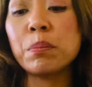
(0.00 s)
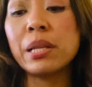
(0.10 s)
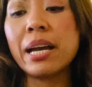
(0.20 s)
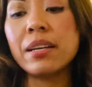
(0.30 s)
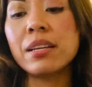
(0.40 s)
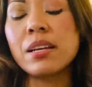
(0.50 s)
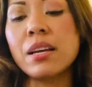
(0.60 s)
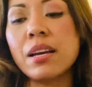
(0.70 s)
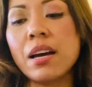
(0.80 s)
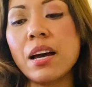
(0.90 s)
plan.
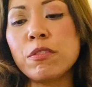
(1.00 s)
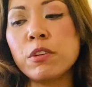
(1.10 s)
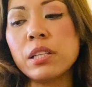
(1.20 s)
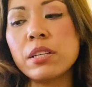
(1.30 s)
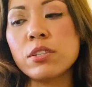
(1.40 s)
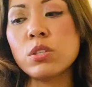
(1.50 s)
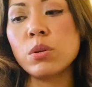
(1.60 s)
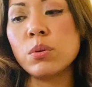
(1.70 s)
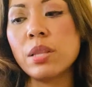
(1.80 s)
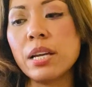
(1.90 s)
I feel here
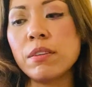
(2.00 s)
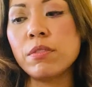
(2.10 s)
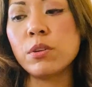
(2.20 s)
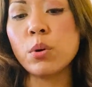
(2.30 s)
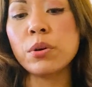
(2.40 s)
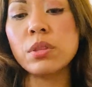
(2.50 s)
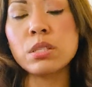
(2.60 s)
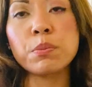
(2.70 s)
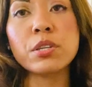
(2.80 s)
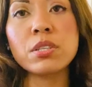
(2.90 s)
too that if you're
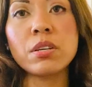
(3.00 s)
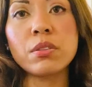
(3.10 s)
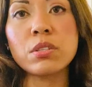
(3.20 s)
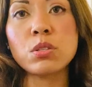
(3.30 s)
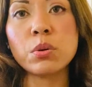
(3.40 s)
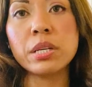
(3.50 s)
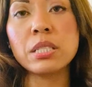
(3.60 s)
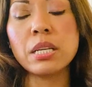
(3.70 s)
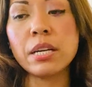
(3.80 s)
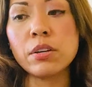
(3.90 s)
this person in the story
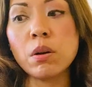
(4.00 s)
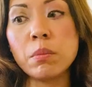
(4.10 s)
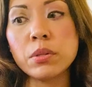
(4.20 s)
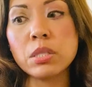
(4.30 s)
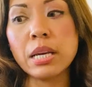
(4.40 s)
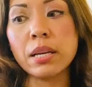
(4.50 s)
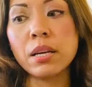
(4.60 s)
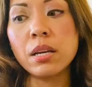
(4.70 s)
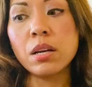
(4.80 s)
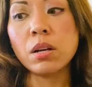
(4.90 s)
today, you're almost like
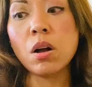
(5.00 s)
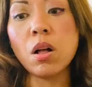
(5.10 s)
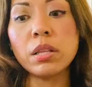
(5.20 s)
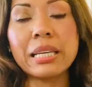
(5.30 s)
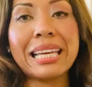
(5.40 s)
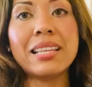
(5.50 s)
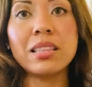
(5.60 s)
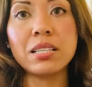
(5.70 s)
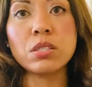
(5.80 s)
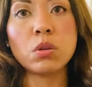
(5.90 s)
calling in
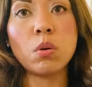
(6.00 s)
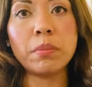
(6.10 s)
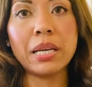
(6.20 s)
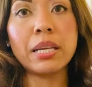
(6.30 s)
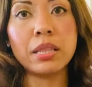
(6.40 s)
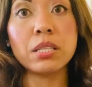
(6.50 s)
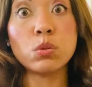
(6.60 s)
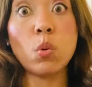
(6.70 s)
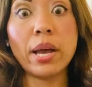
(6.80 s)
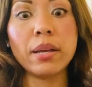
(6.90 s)
this soulmate in this
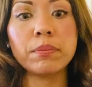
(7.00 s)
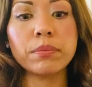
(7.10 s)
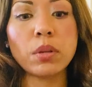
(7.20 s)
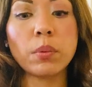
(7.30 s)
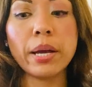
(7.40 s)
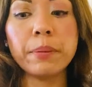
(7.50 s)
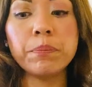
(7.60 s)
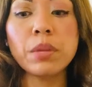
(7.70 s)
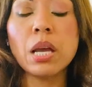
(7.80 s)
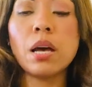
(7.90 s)
way, okay?
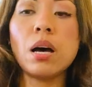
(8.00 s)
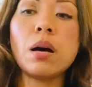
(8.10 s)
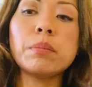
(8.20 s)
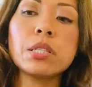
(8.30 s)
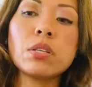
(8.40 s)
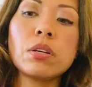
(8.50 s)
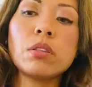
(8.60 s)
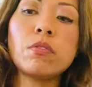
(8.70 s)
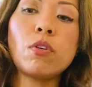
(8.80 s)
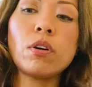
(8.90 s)
Let's look at
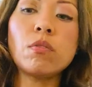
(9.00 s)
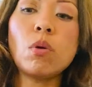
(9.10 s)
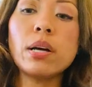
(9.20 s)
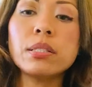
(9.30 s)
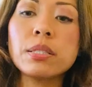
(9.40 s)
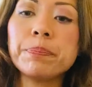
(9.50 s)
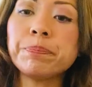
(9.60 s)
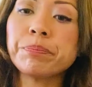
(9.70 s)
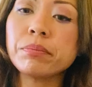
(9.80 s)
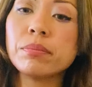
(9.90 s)
the Four of Wands.
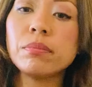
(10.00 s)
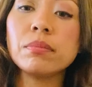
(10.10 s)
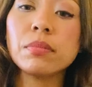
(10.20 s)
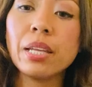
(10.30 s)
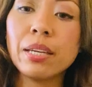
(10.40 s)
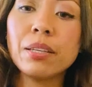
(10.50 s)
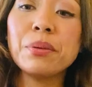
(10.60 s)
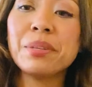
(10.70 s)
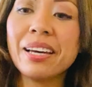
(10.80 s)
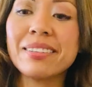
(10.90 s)
Thank
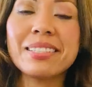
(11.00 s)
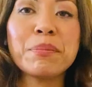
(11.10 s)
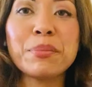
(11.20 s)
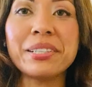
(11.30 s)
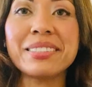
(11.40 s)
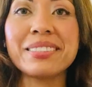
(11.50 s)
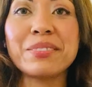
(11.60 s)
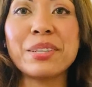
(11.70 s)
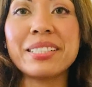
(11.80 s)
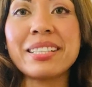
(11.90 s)
you. Yeah, Temperance.
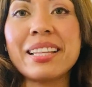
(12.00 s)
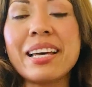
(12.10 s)
We said